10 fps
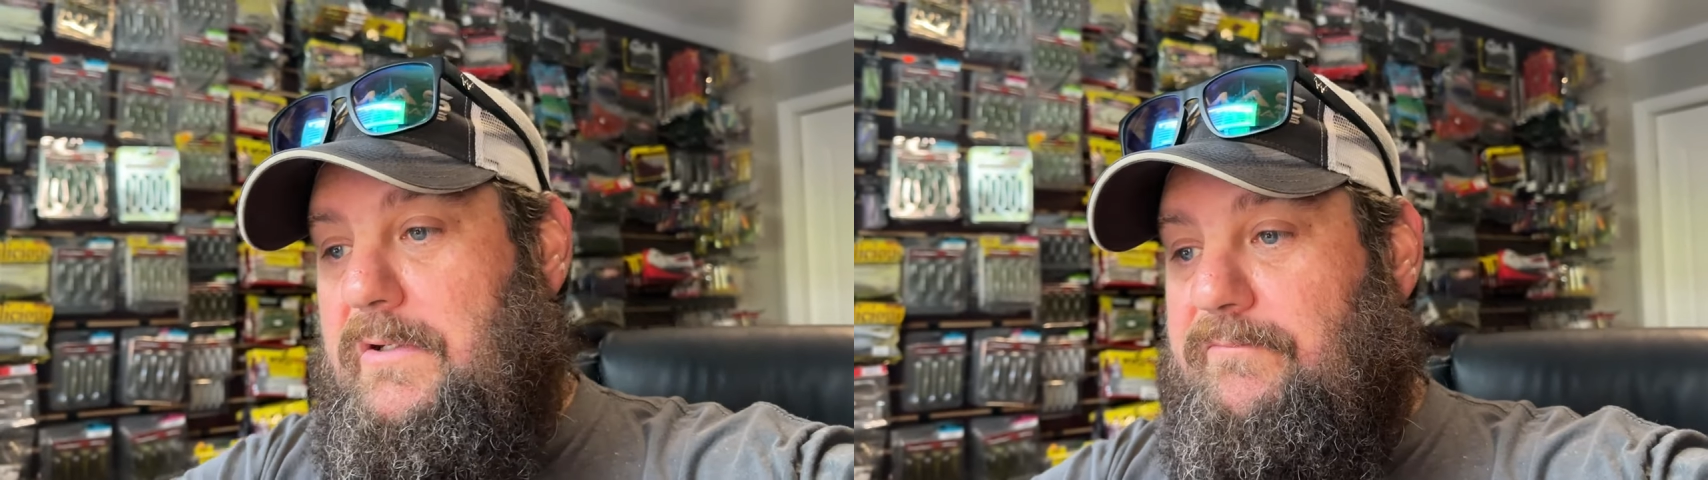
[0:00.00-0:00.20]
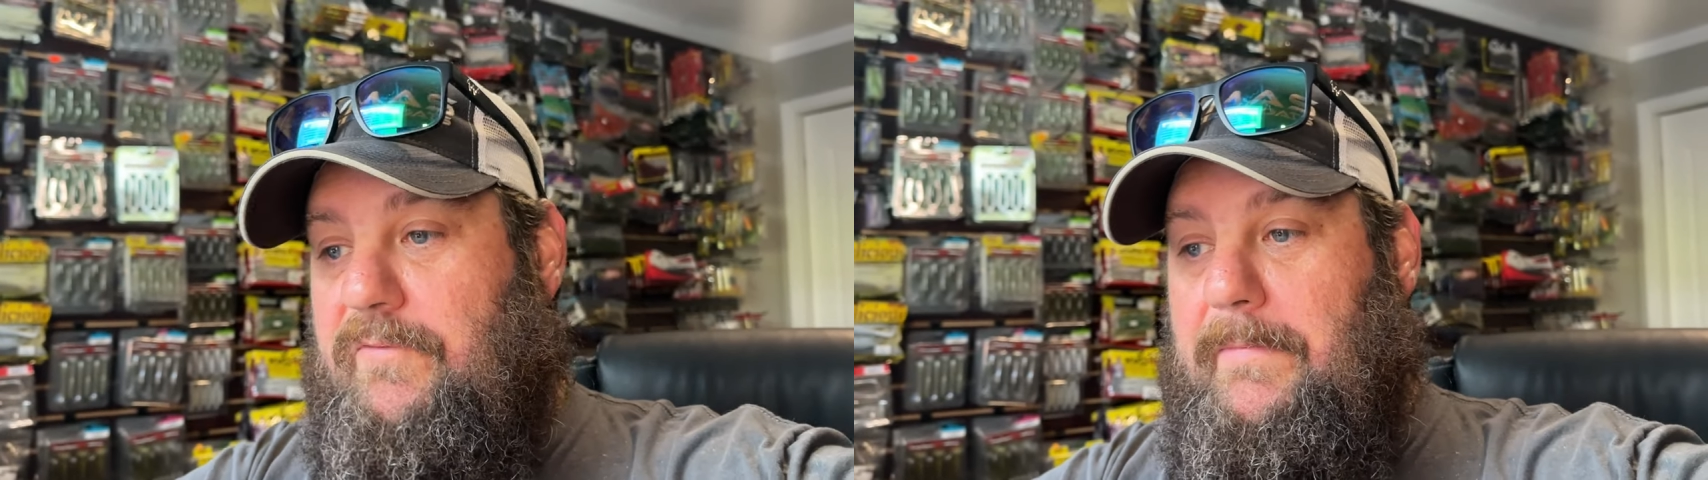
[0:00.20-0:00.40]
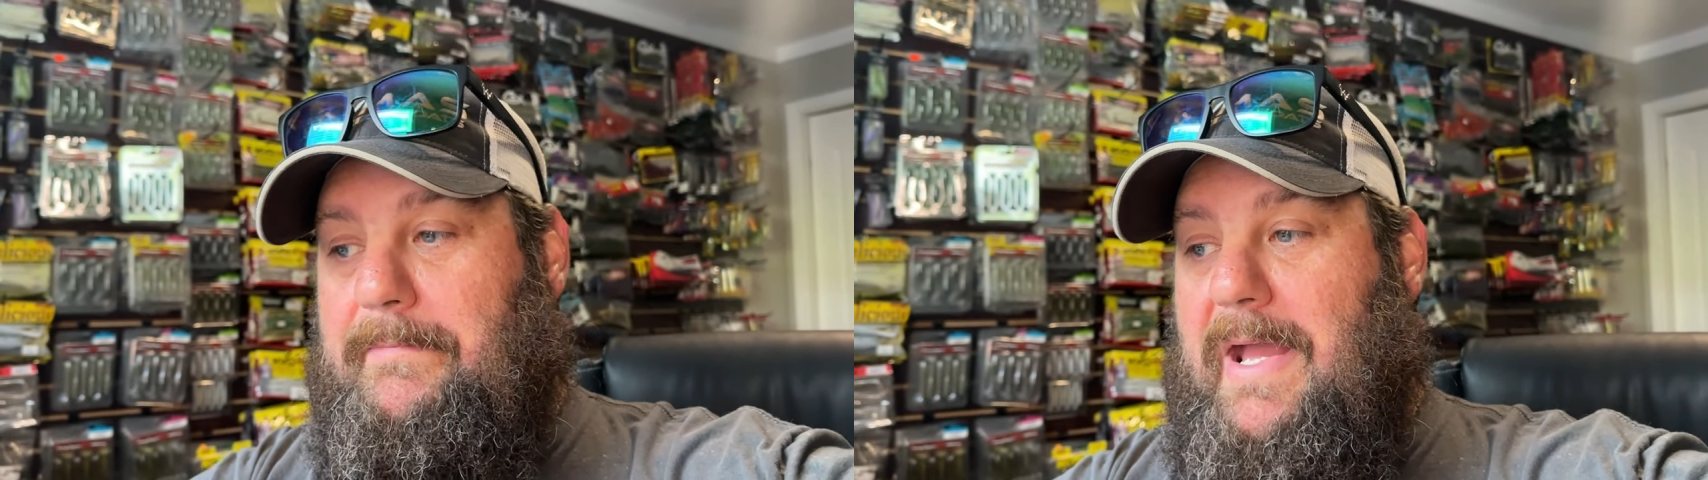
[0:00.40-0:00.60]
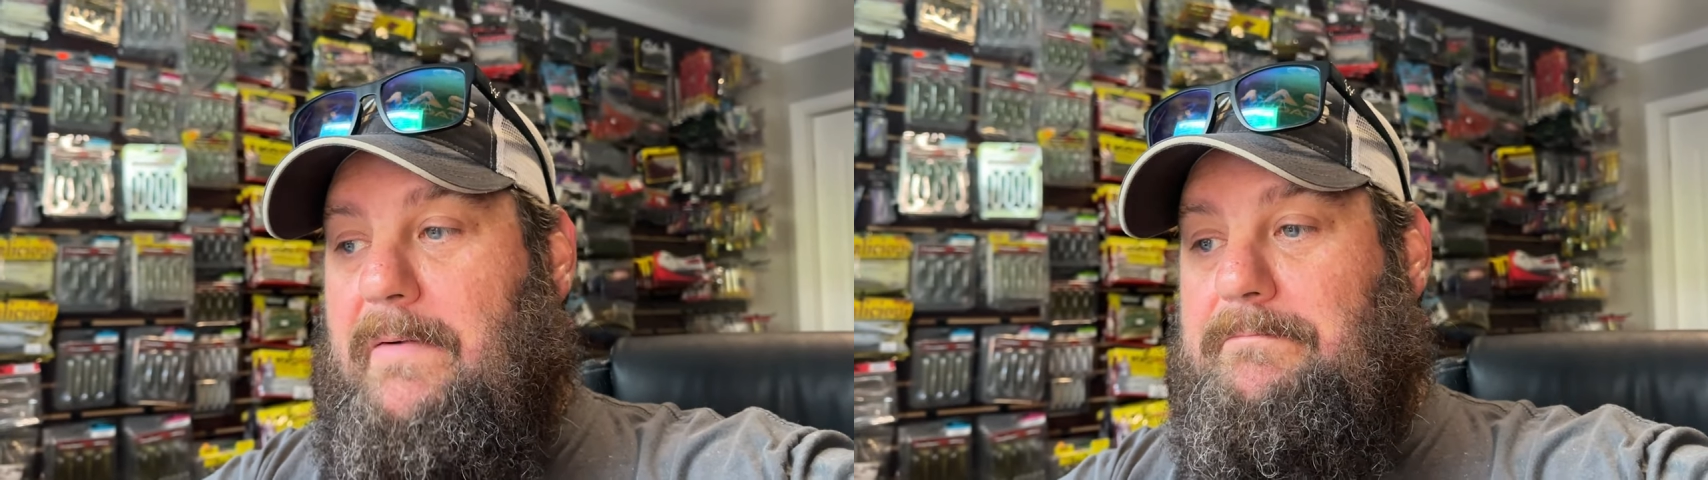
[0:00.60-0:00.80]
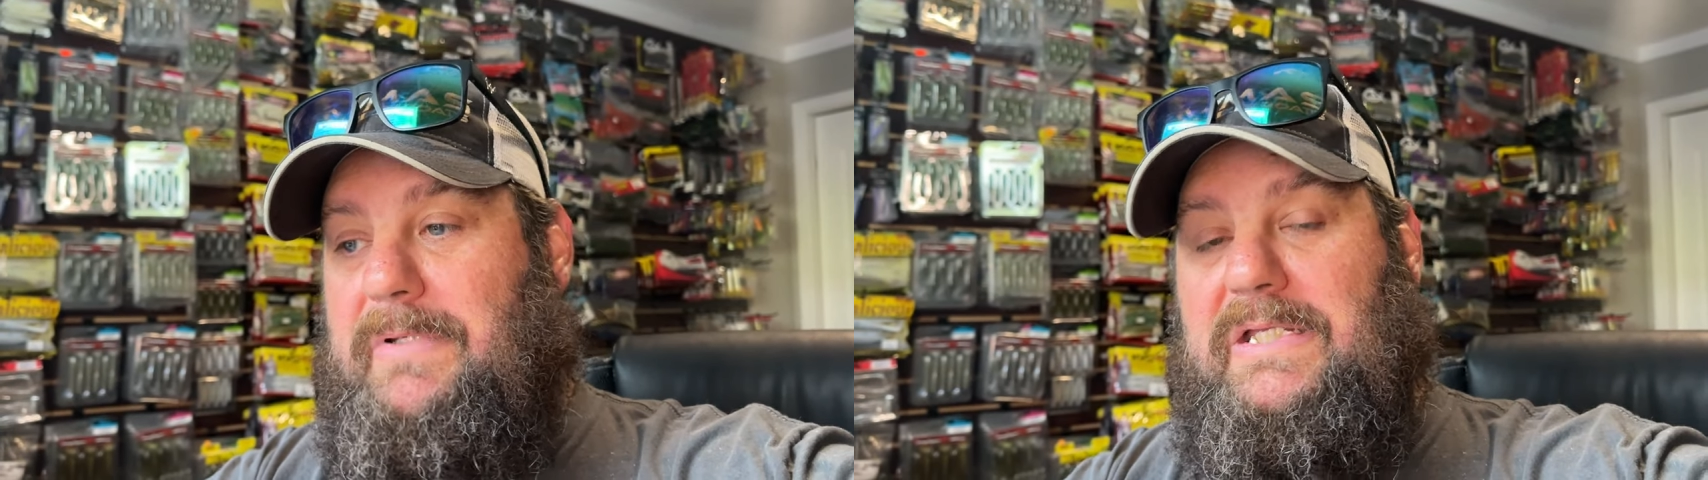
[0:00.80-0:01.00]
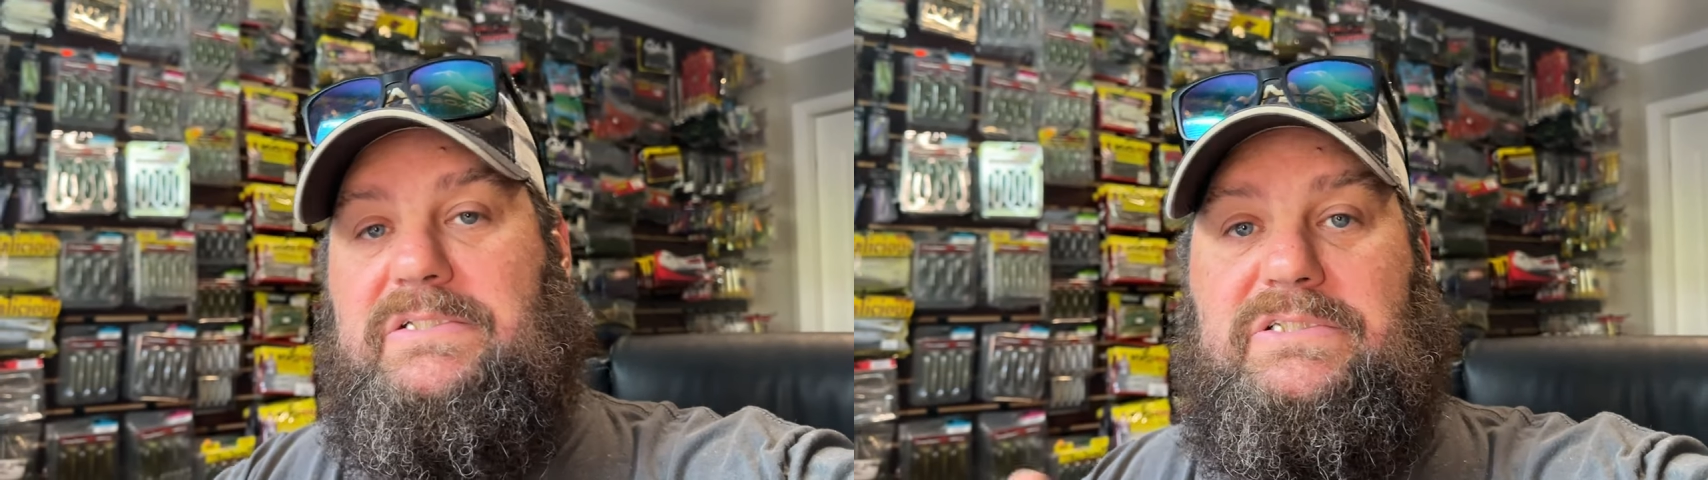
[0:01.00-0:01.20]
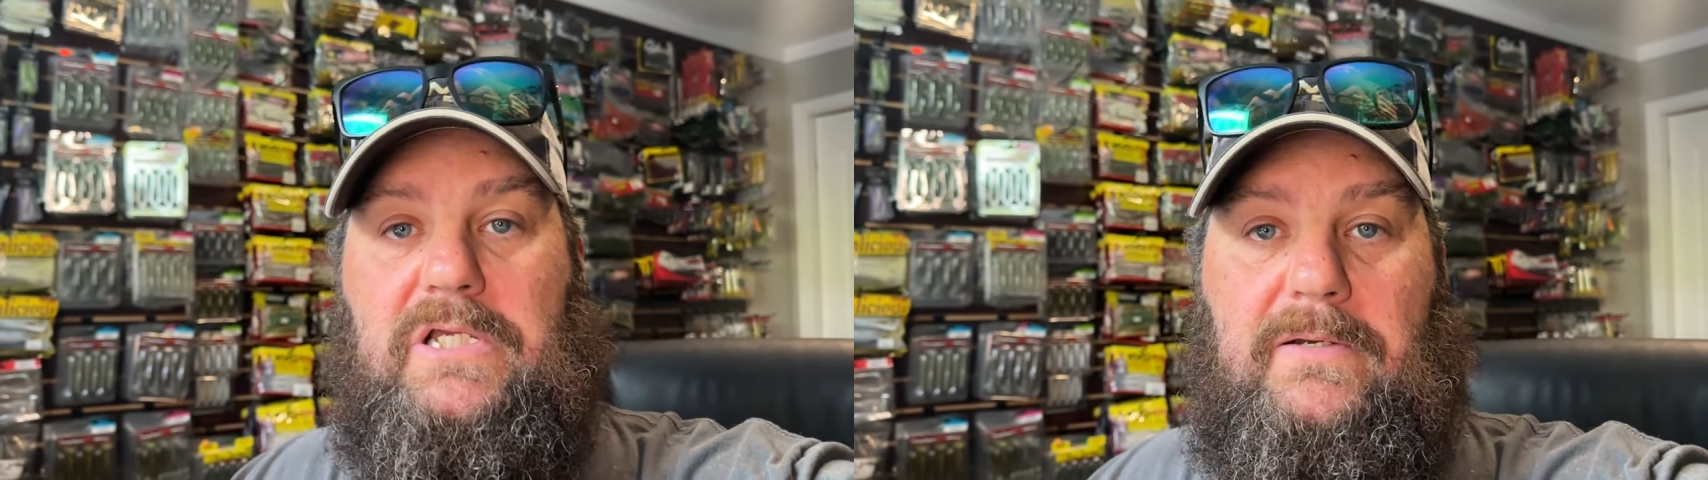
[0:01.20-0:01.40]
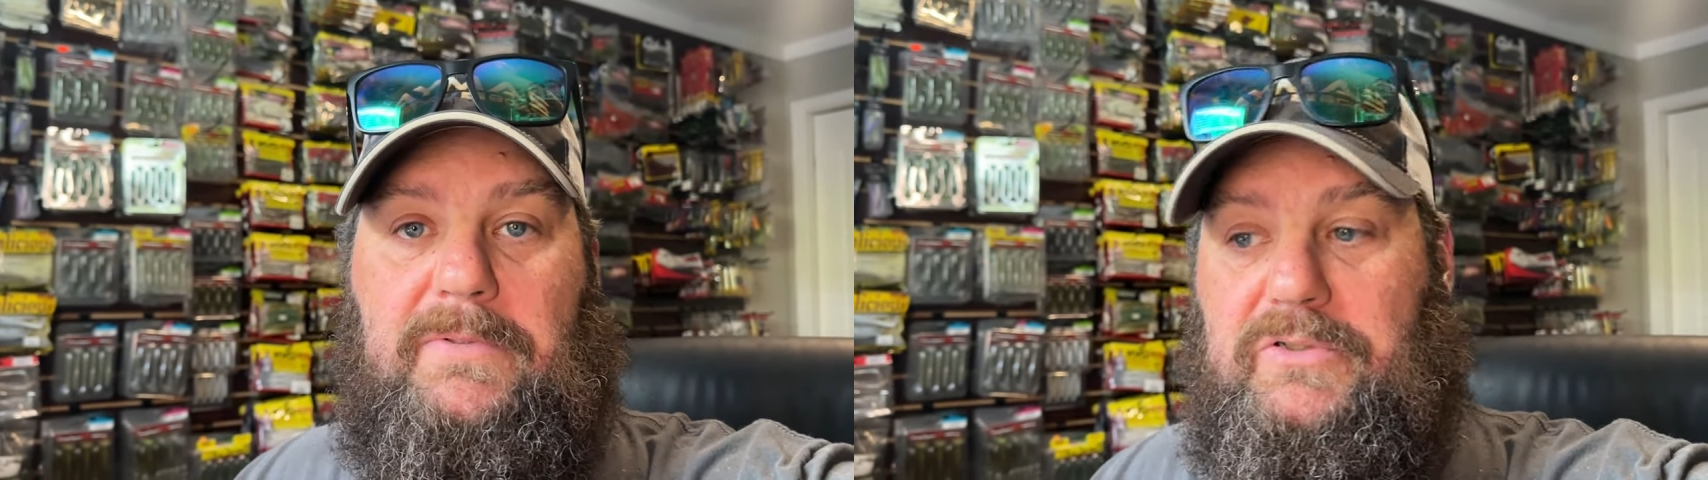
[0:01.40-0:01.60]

From about midsummer